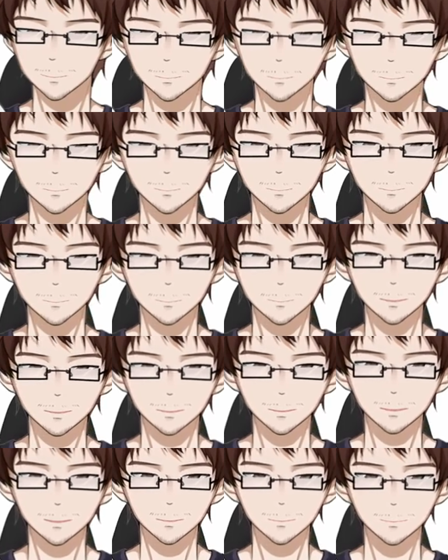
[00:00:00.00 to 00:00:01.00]
Bo. Yeah,
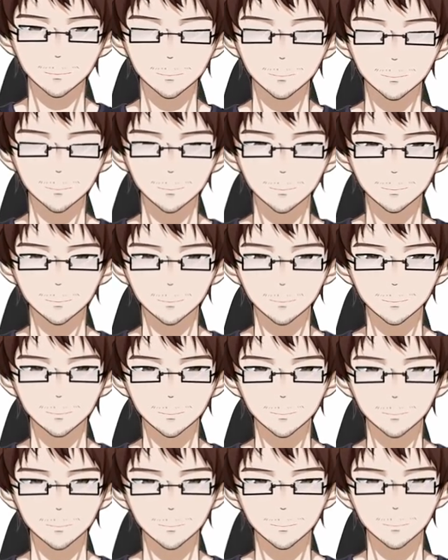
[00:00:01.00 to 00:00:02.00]
hello.
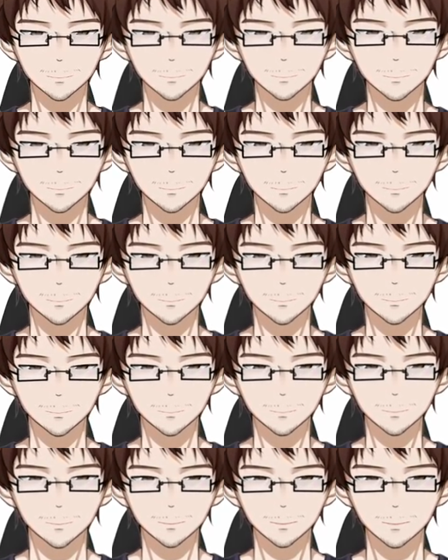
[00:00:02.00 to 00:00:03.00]
To
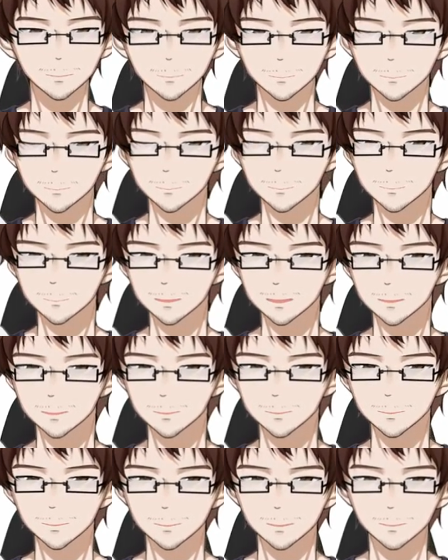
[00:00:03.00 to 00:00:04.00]
me
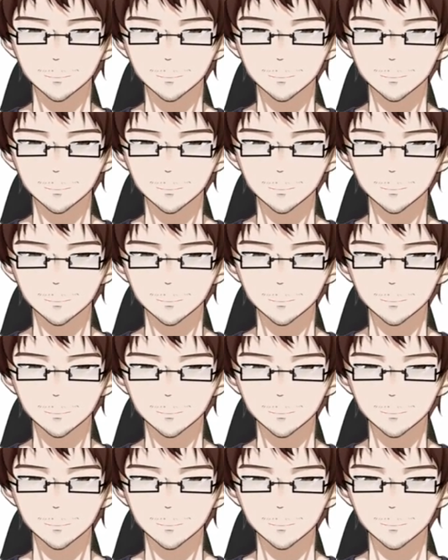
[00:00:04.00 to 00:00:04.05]
editing a,